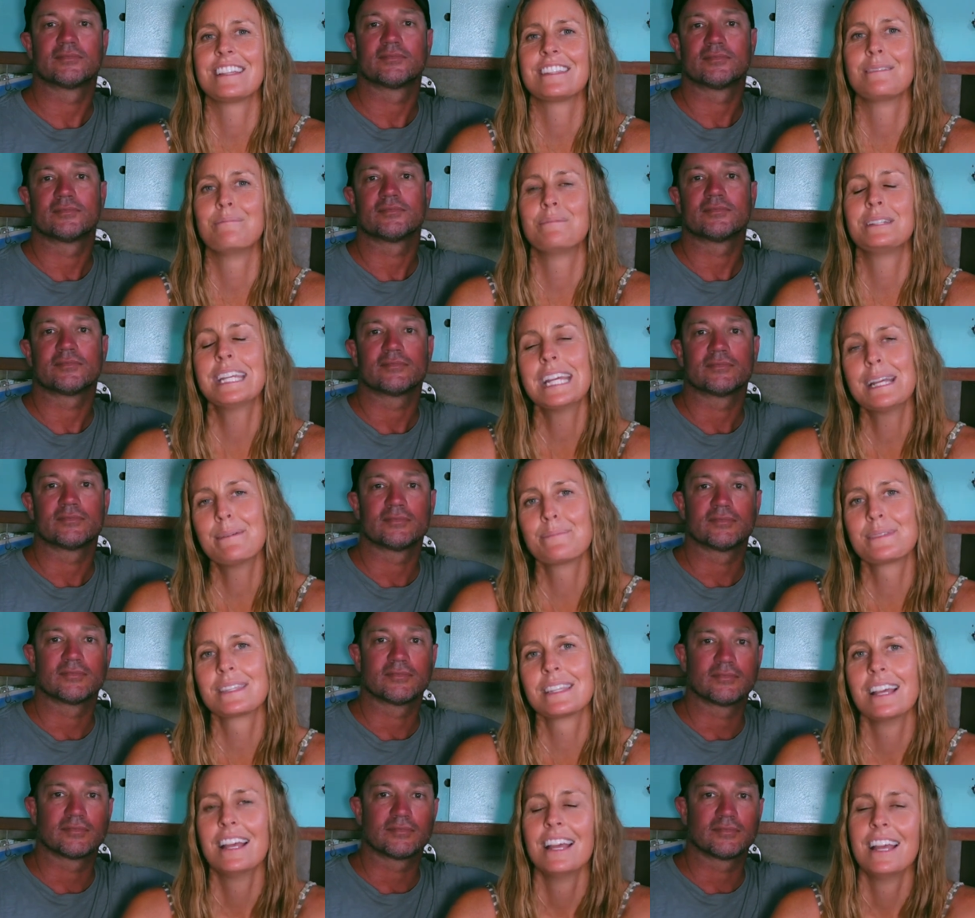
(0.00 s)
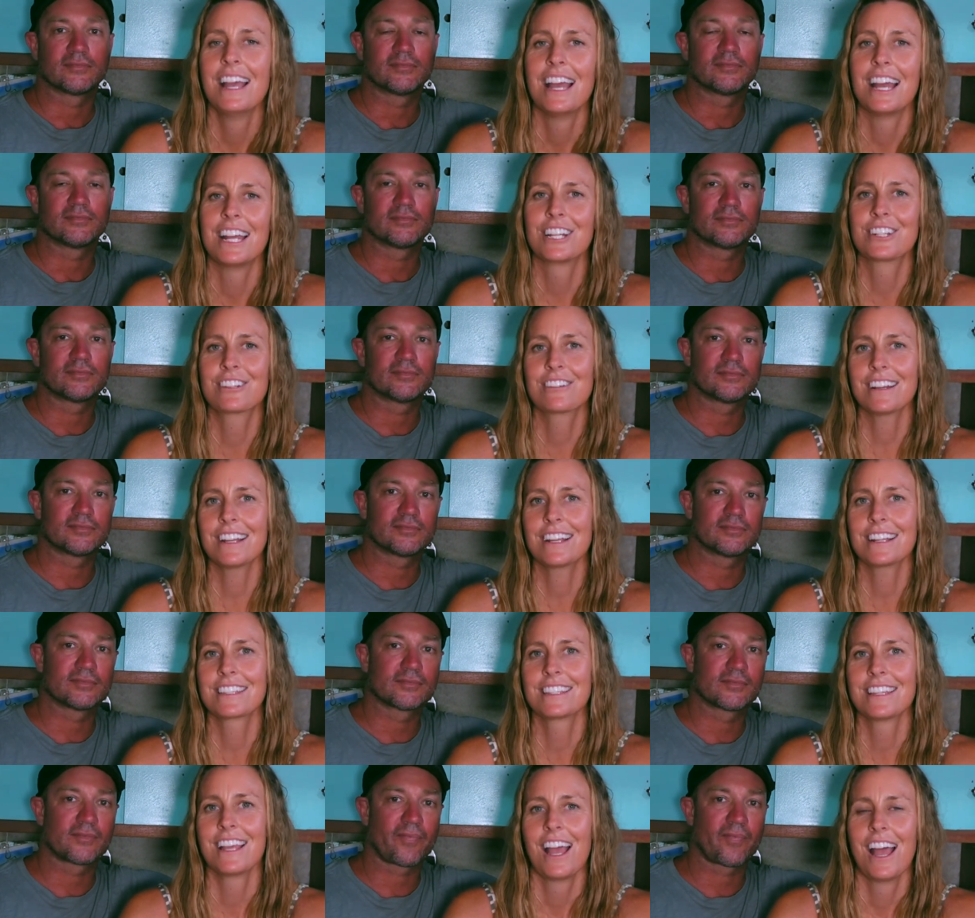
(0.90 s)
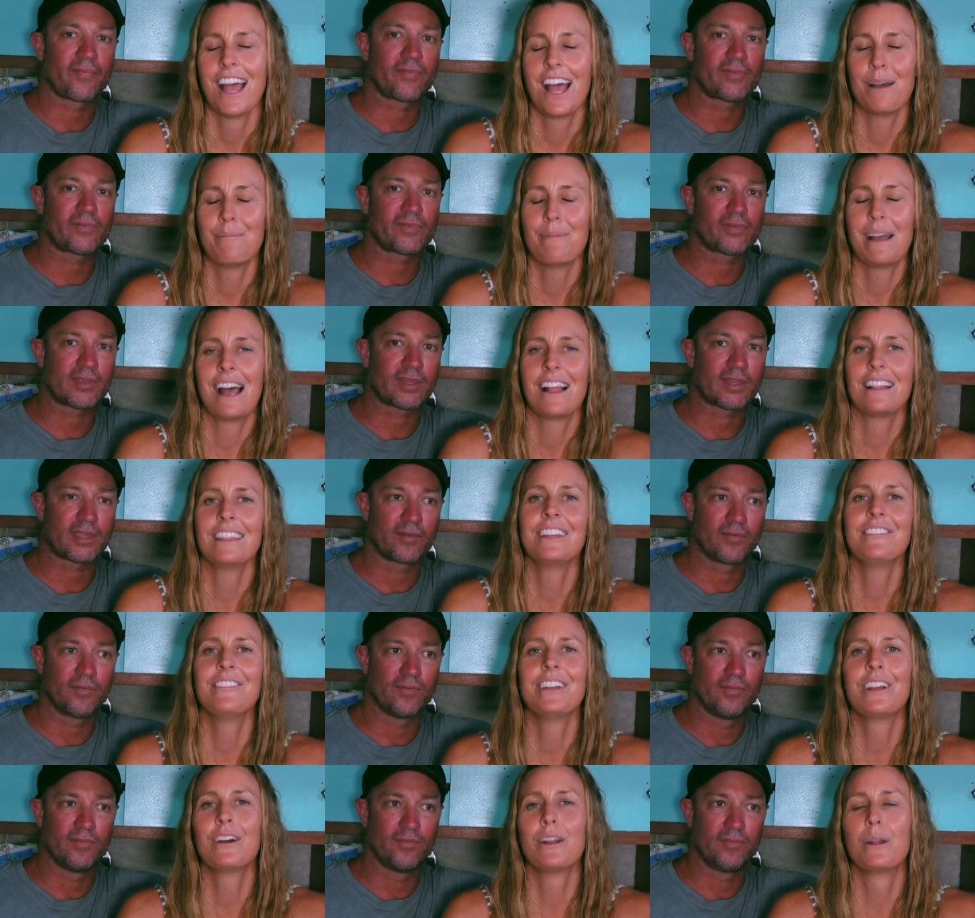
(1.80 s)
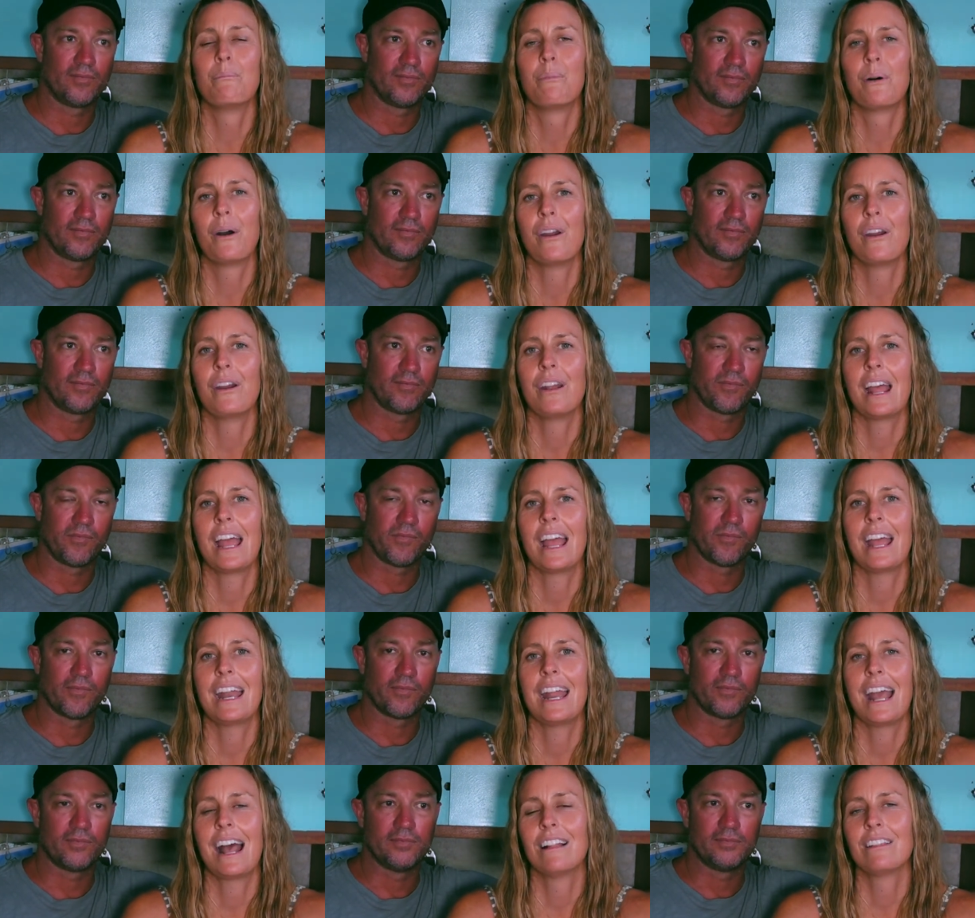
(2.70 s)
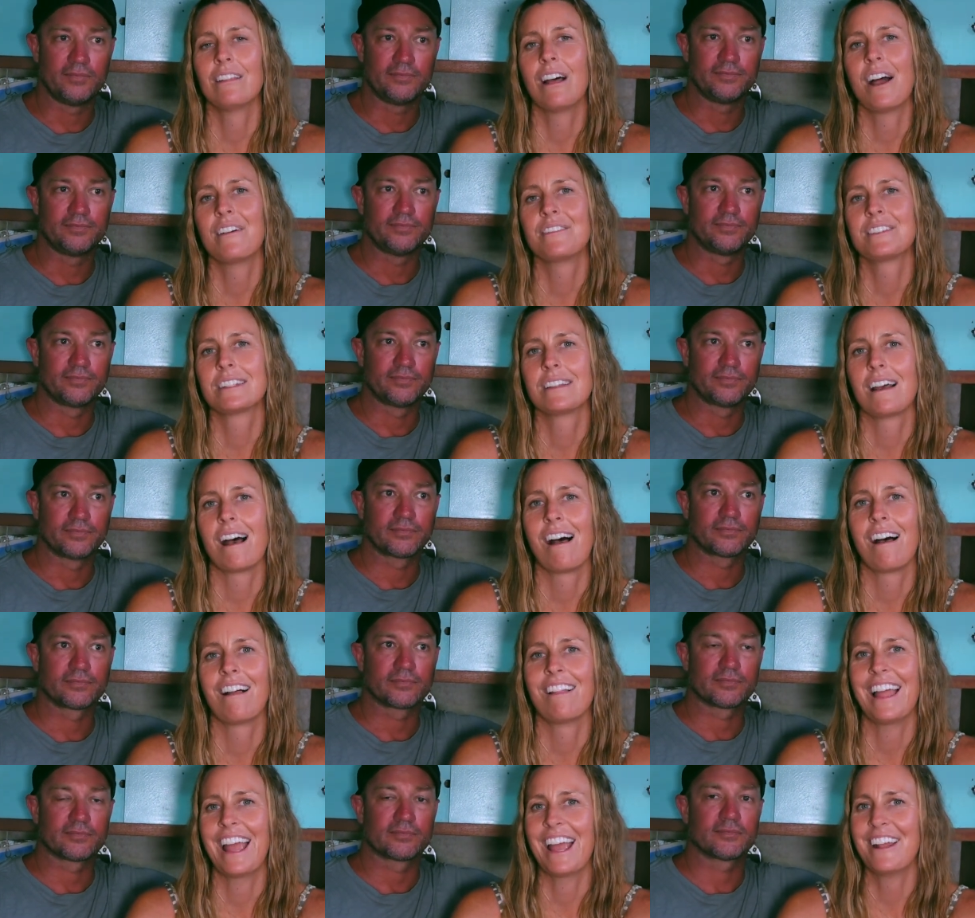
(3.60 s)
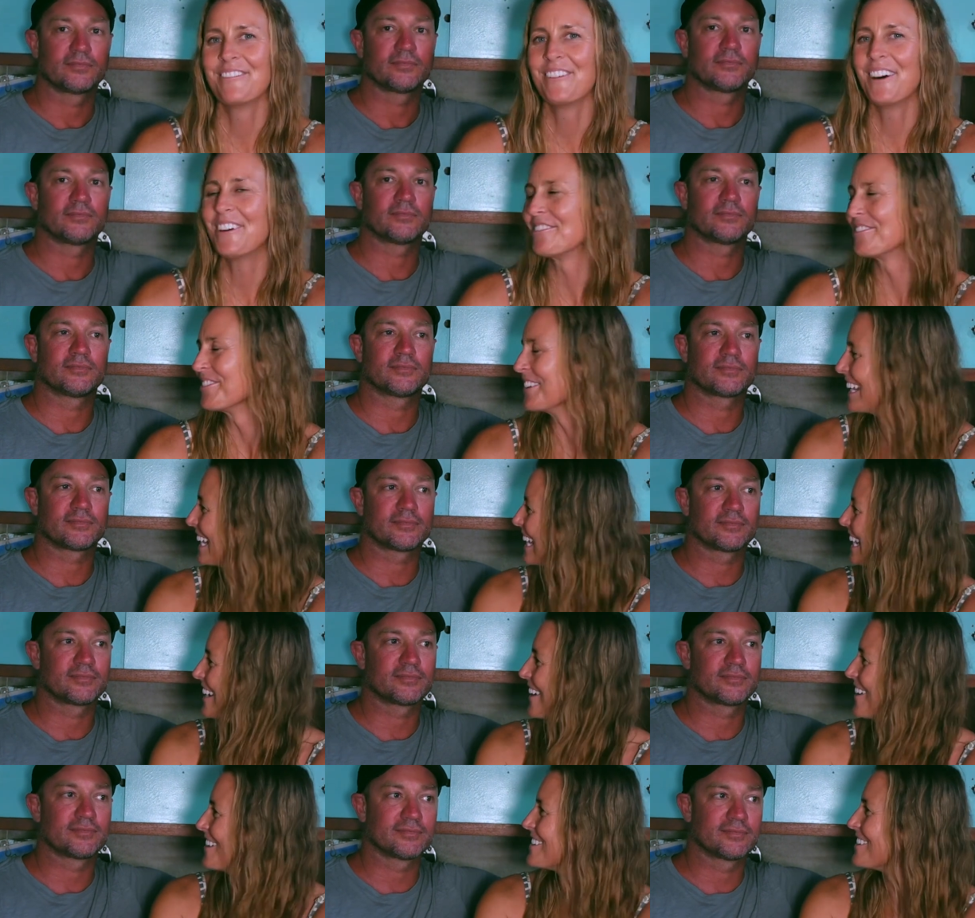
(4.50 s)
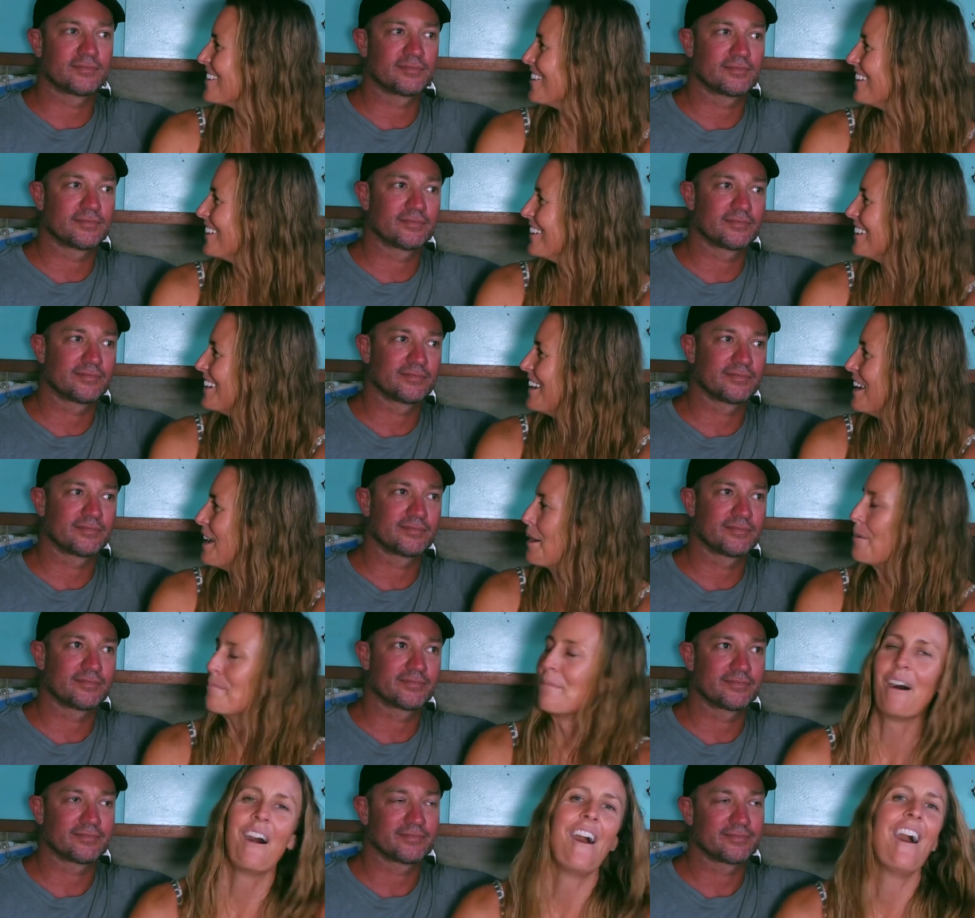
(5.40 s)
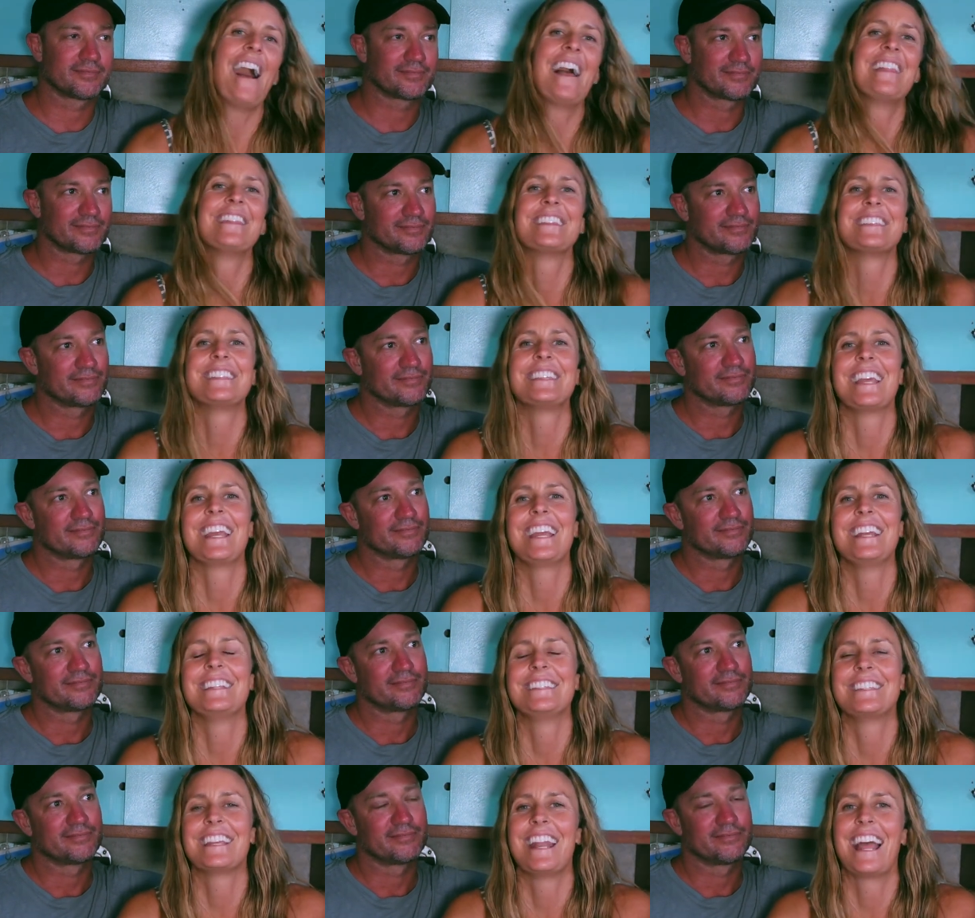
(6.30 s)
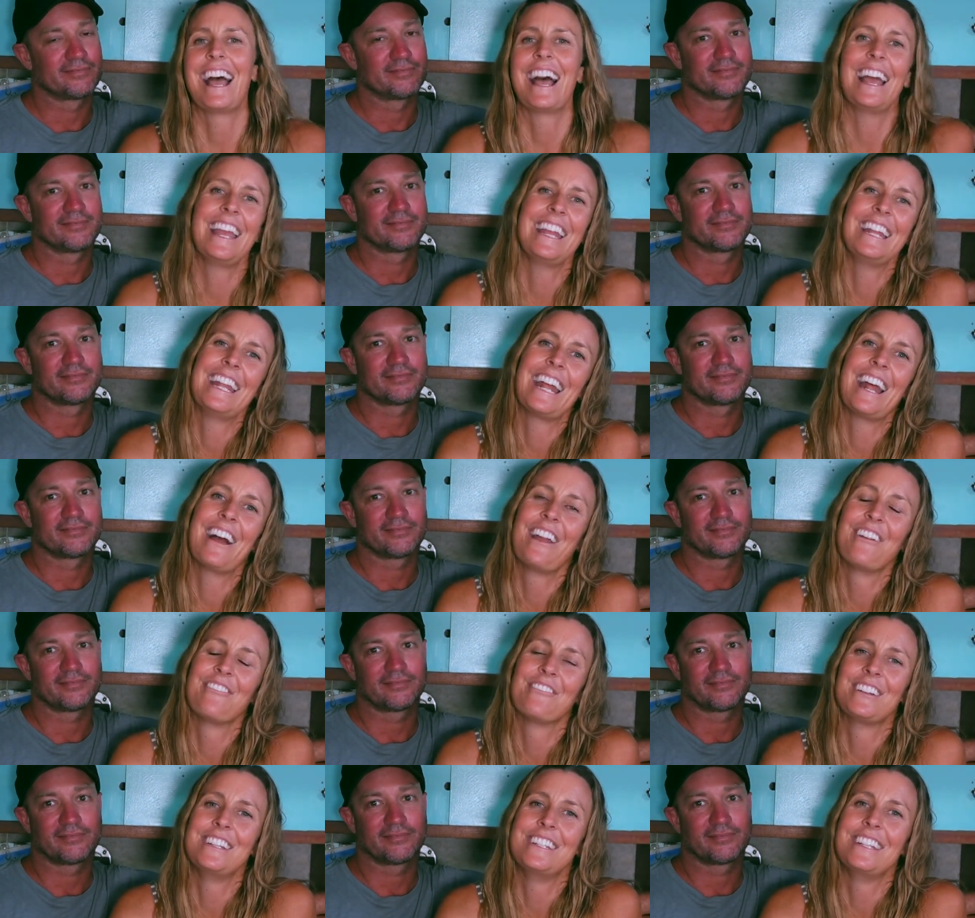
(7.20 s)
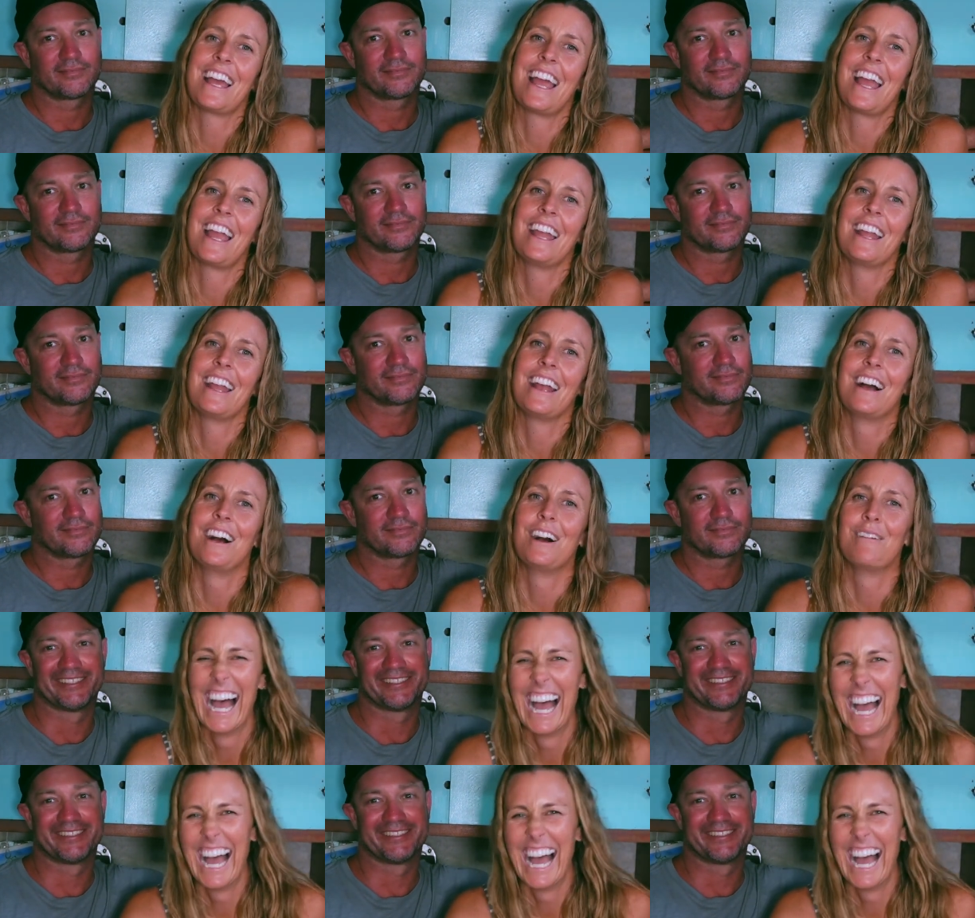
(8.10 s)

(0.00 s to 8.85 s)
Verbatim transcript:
Speaker 1: some tips and tricks about living on a boat and our lifestyle and what really goes on behind the scenes and in our everyday um,